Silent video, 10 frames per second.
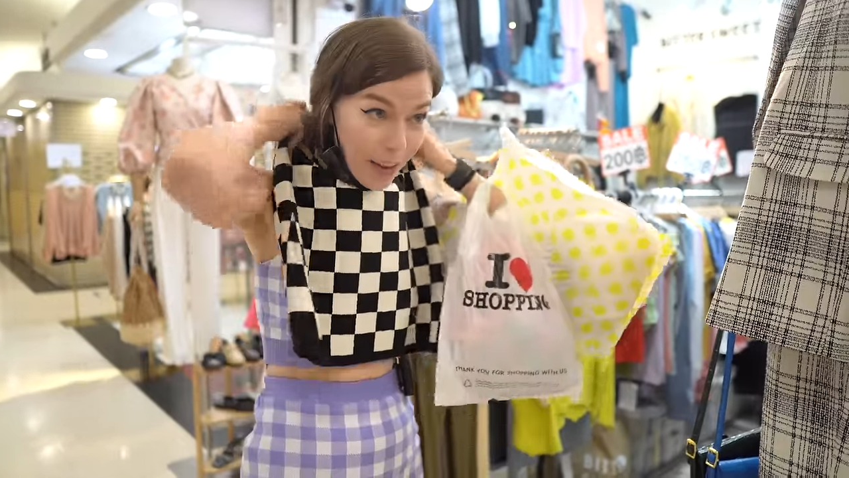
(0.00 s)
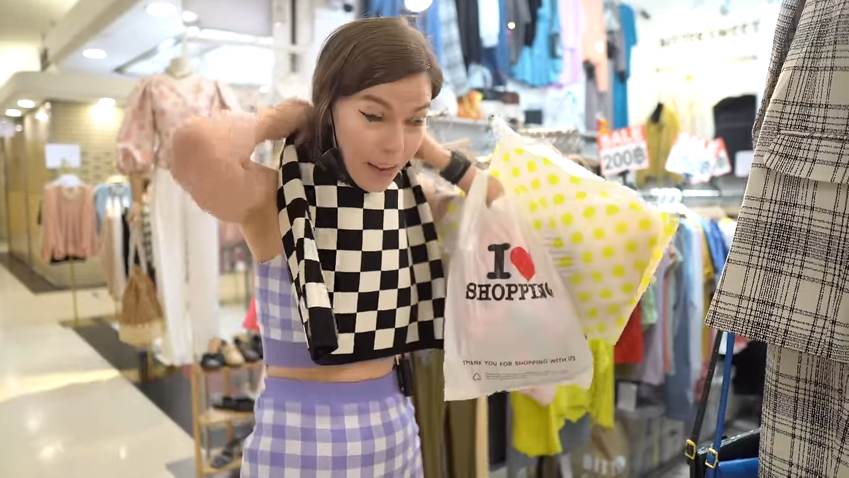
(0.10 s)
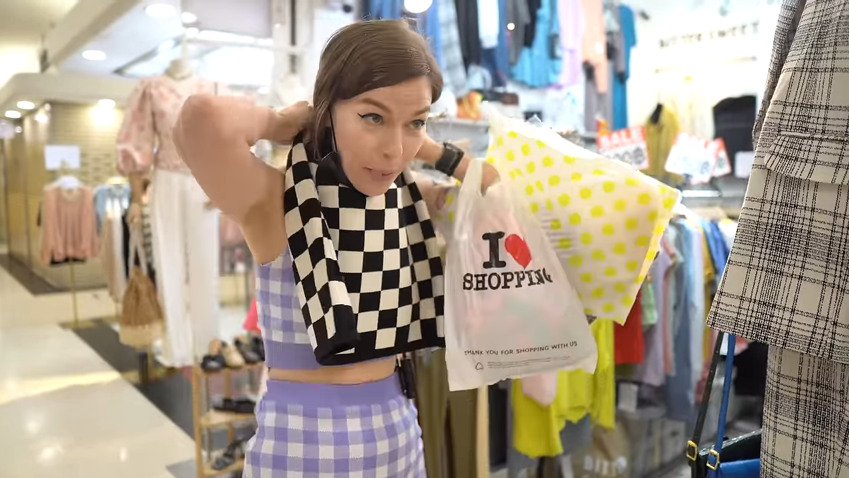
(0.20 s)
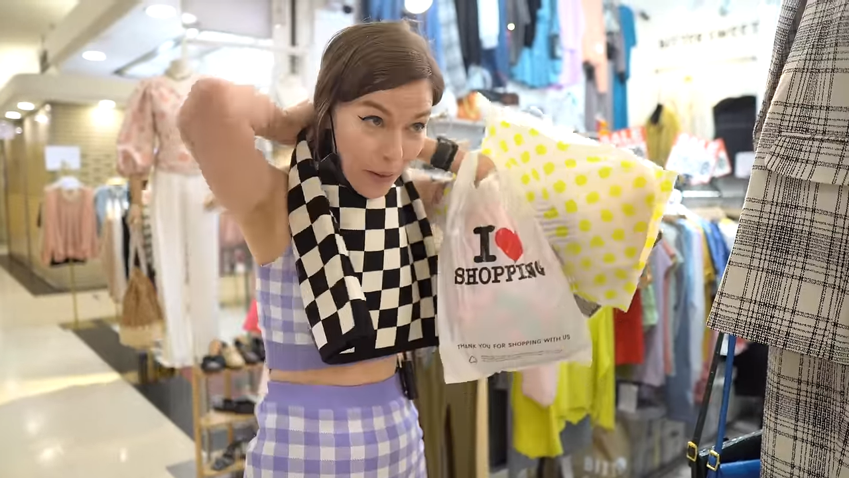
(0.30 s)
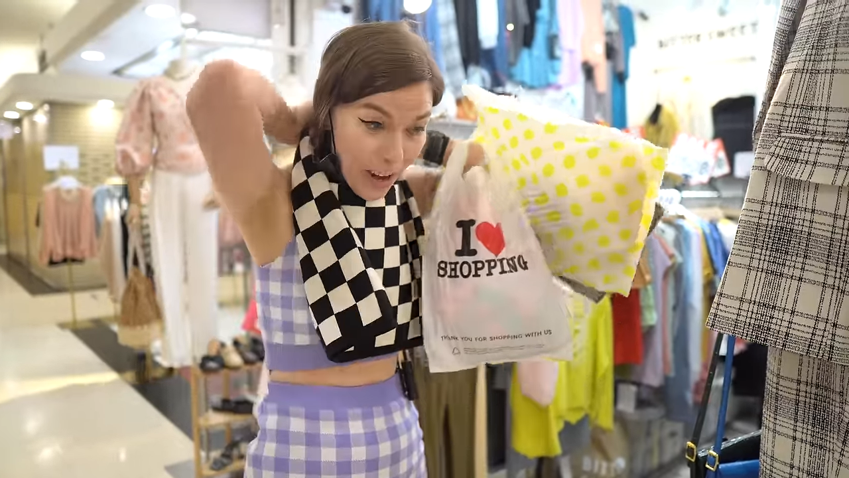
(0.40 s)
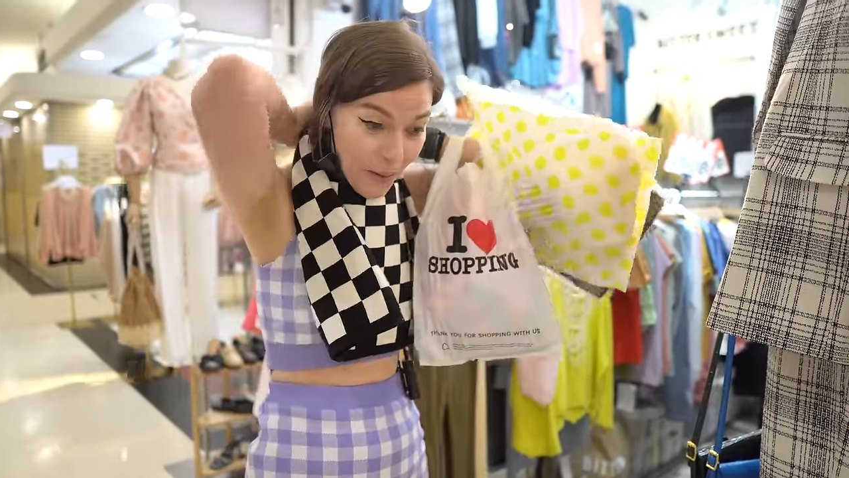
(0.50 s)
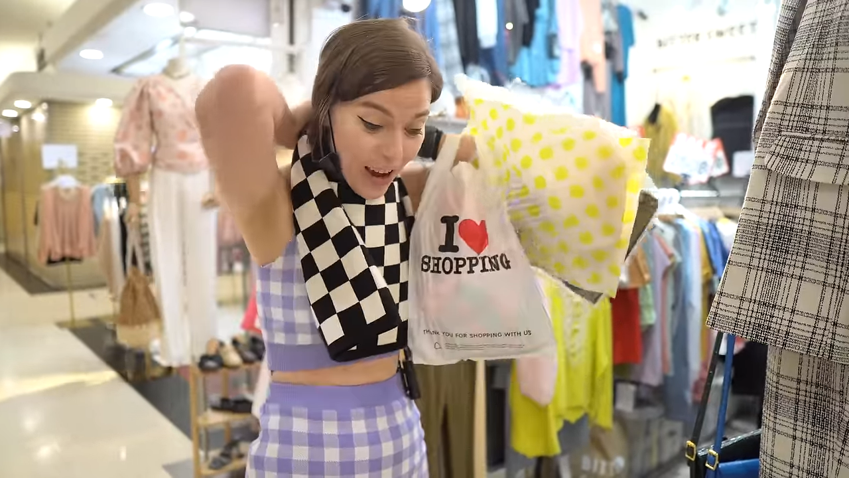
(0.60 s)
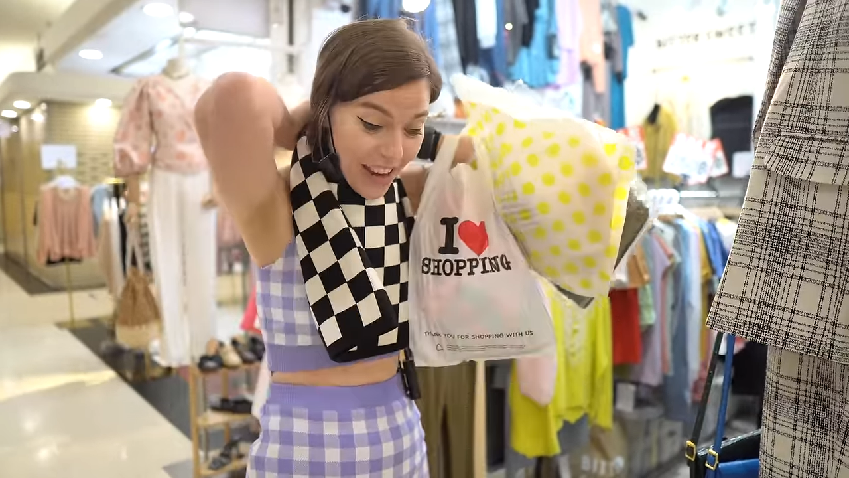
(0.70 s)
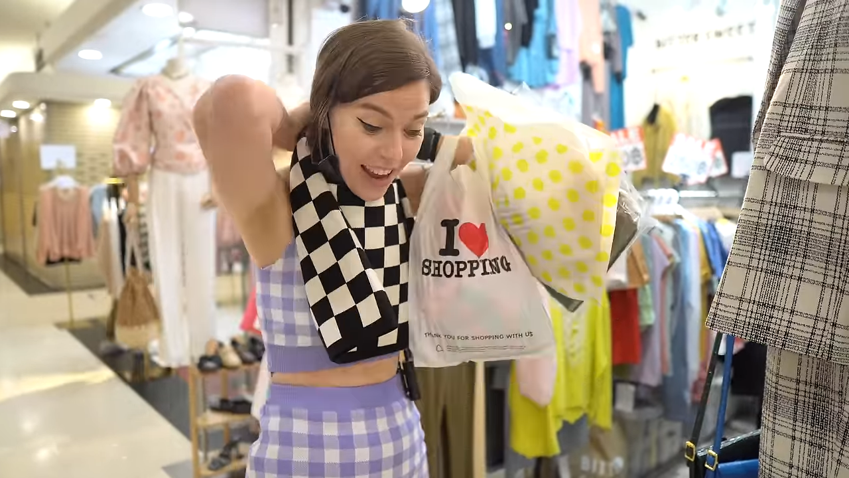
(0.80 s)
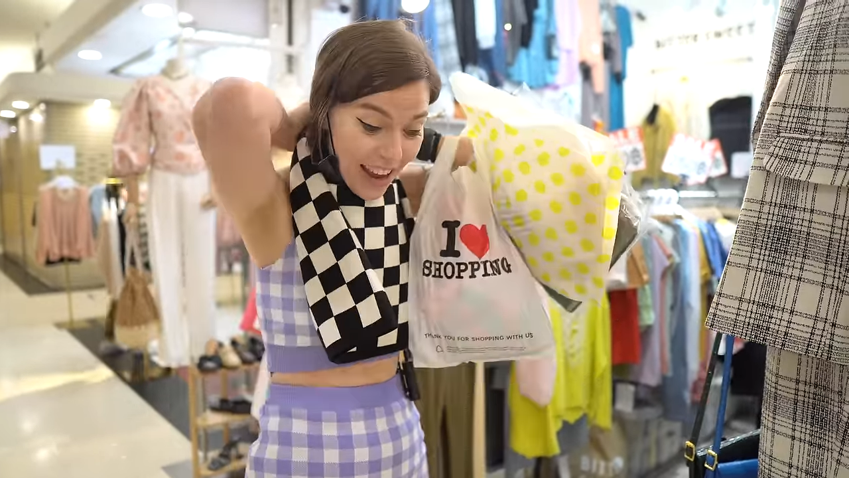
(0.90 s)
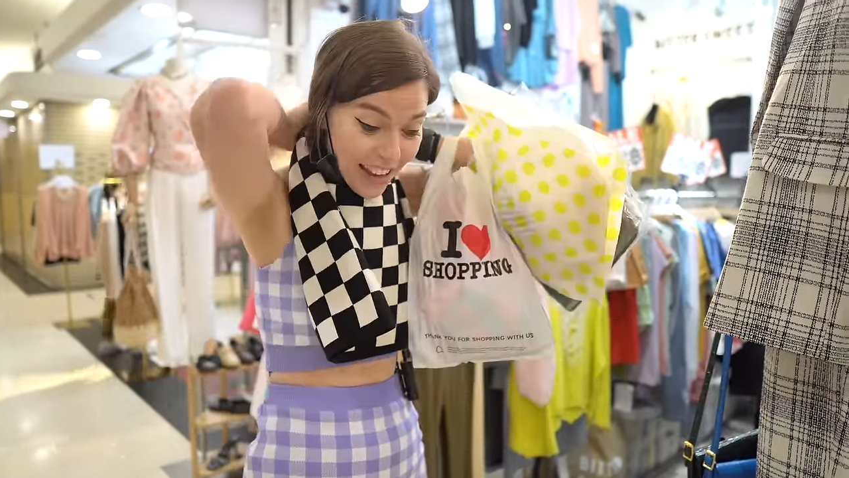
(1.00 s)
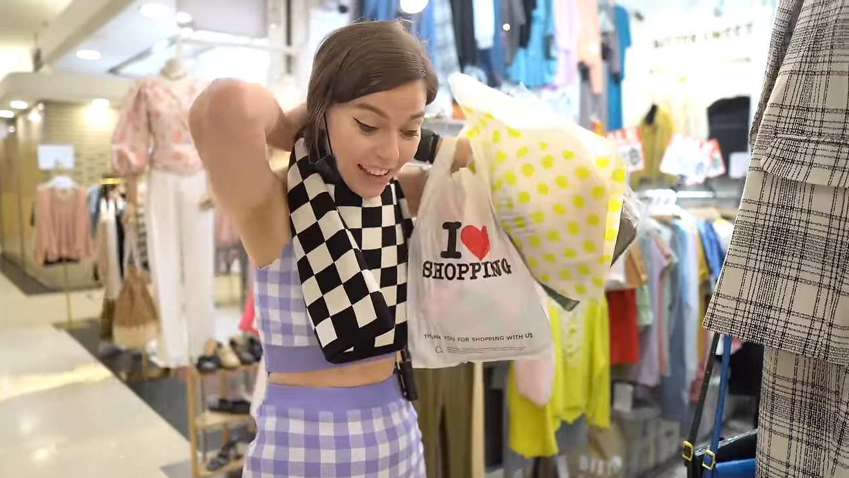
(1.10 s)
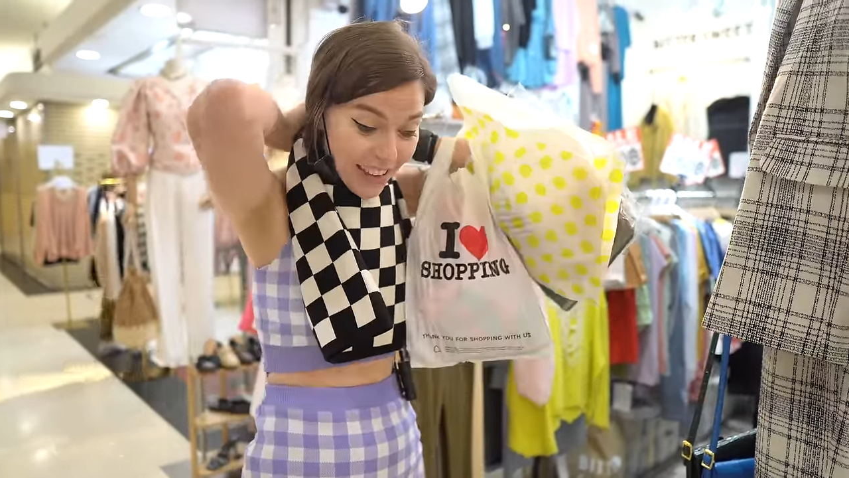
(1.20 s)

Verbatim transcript: Wrap it around my neck.